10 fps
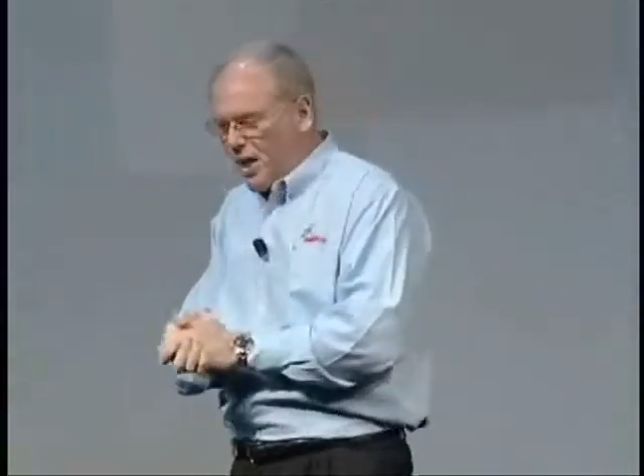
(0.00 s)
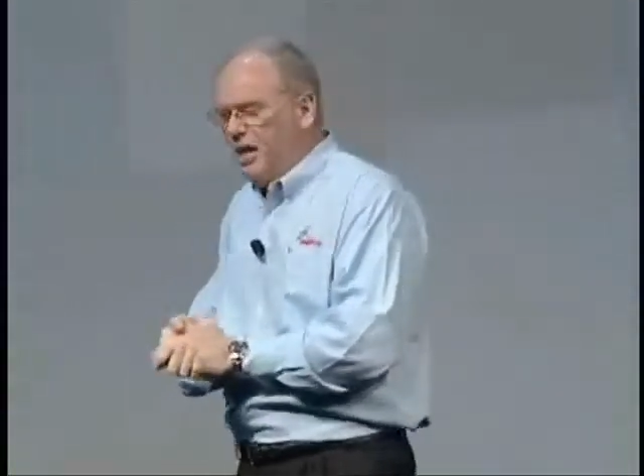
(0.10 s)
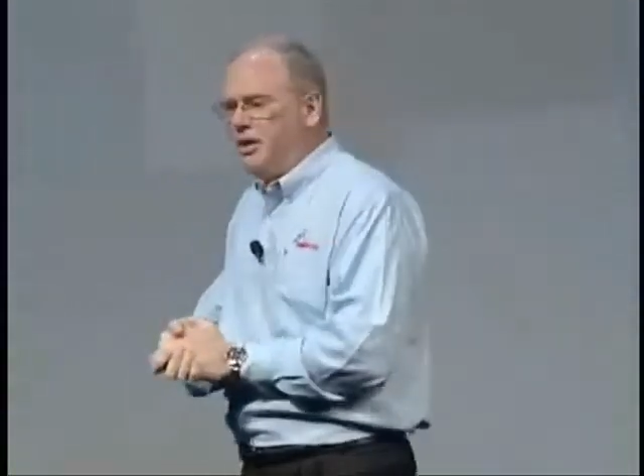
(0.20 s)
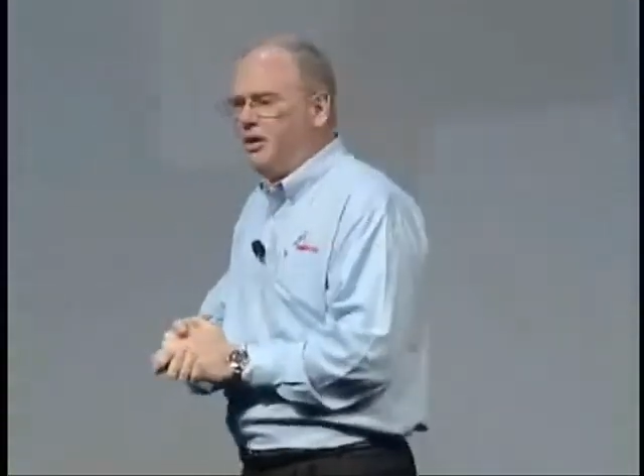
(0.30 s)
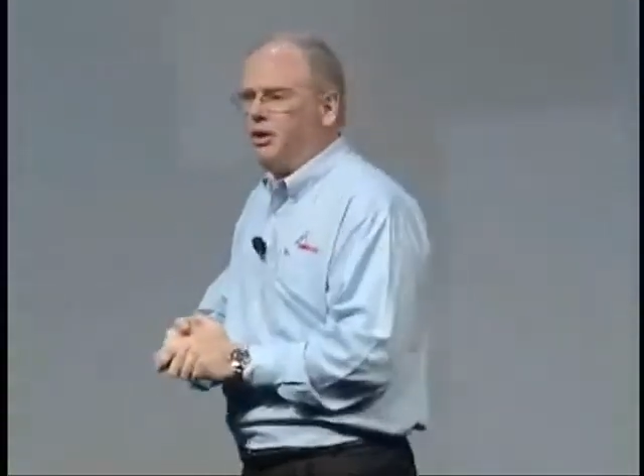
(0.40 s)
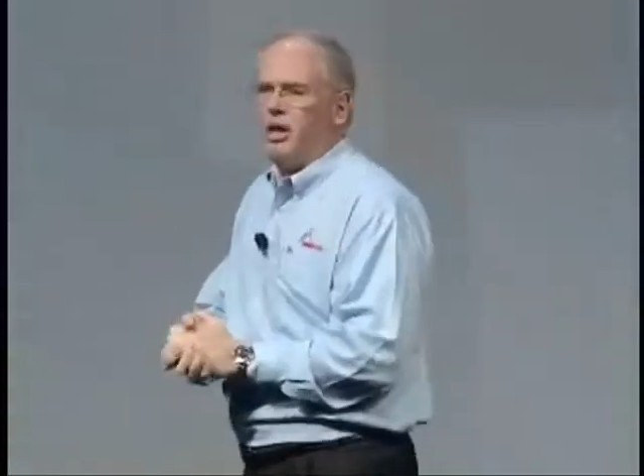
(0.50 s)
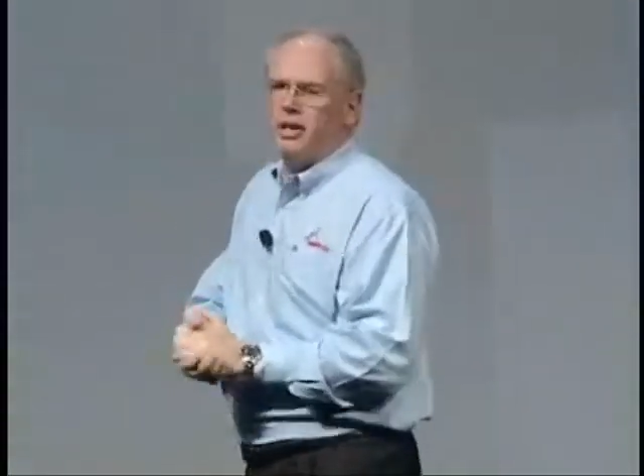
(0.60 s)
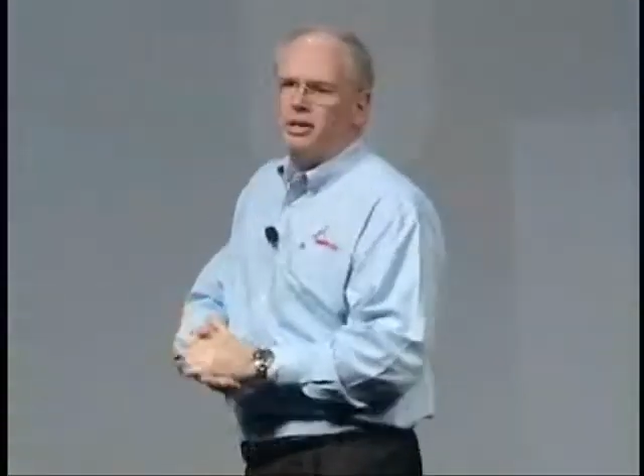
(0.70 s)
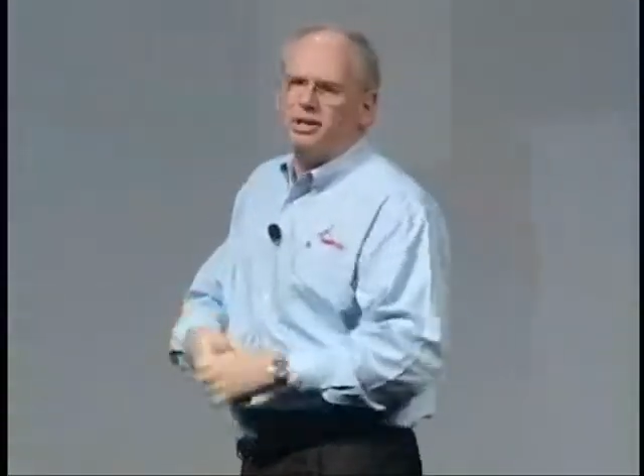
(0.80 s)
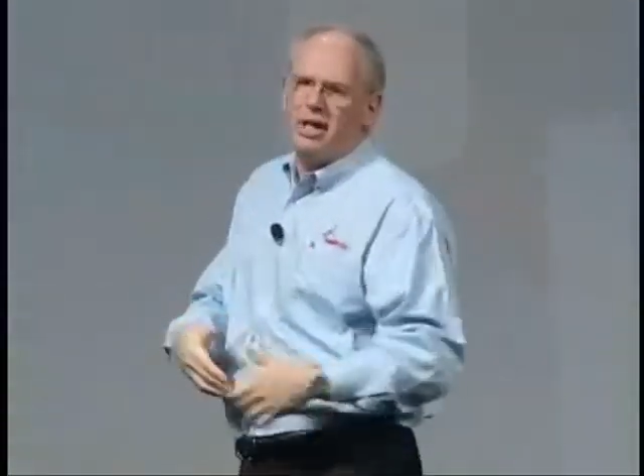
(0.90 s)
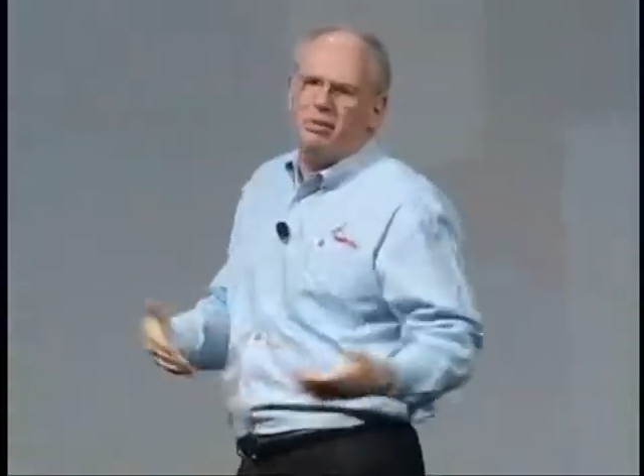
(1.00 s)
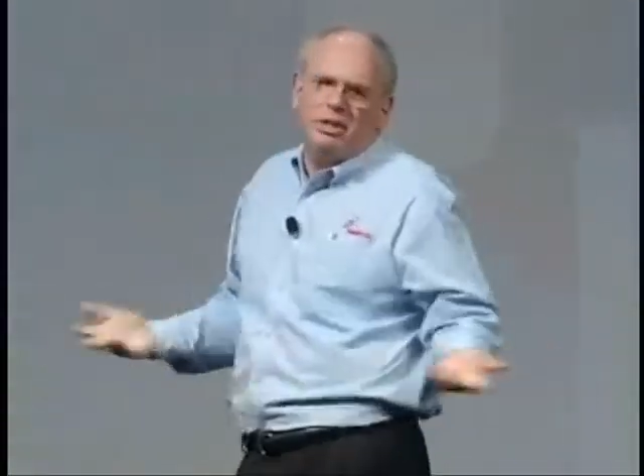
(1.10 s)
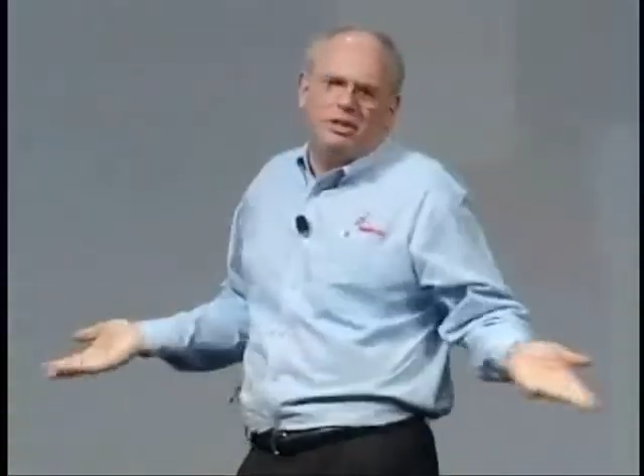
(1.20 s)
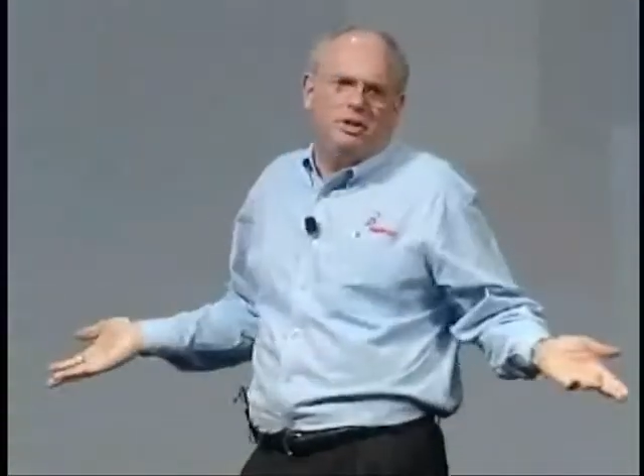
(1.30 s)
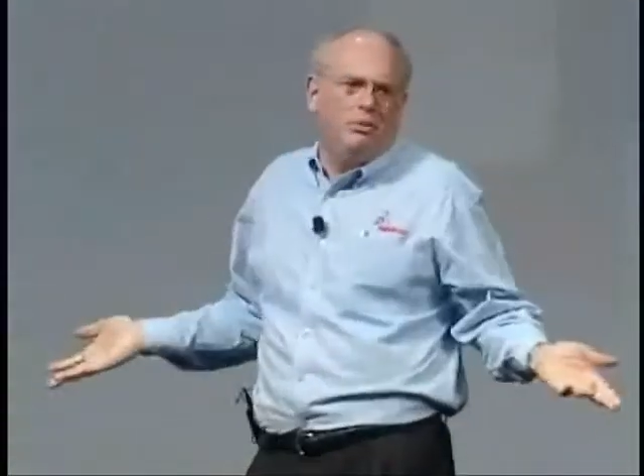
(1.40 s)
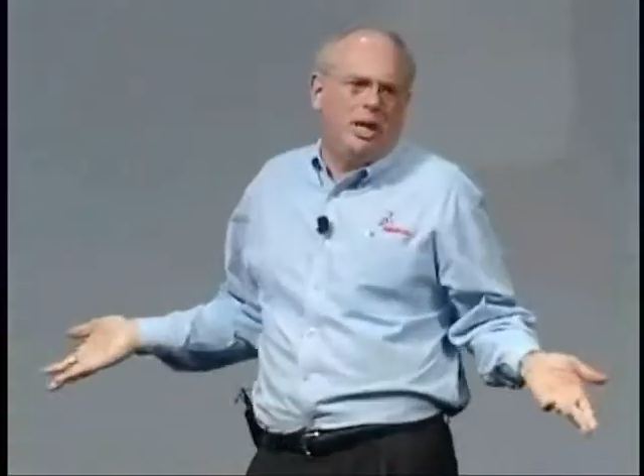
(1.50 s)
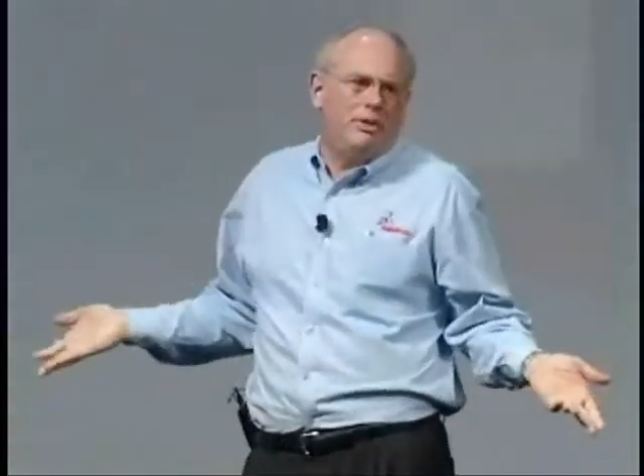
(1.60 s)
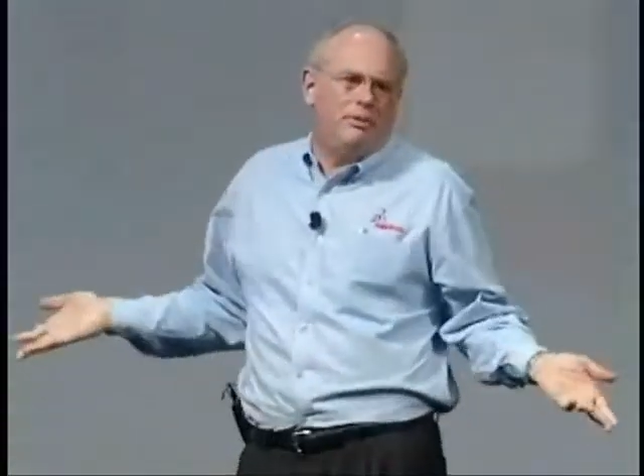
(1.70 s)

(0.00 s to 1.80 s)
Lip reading: I know you're all going to say, what's new about